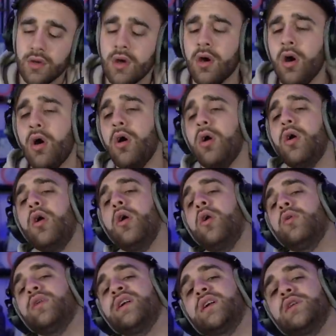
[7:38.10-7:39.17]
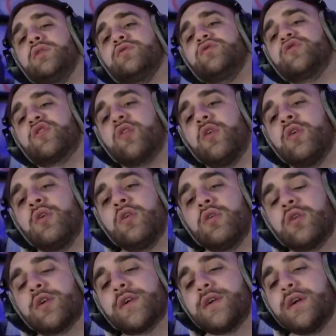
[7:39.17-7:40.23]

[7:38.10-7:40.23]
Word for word: No! He just scored!